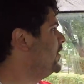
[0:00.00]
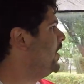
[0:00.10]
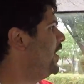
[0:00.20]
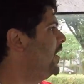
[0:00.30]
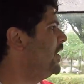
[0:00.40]

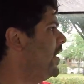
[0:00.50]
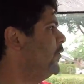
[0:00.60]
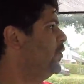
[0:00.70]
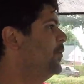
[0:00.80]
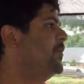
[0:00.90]
I
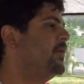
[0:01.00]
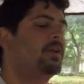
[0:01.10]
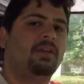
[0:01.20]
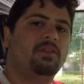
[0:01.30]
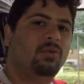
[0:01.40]
will be
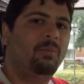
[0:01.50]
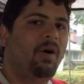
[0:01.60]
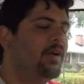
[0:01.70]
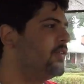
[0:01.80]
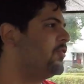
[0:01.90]
bringing it to a
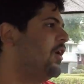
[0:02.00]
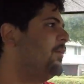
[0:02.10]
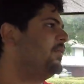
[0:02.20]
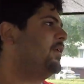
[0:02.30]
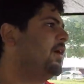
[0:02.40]
body shop
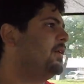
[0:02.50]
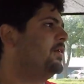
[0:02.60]
to get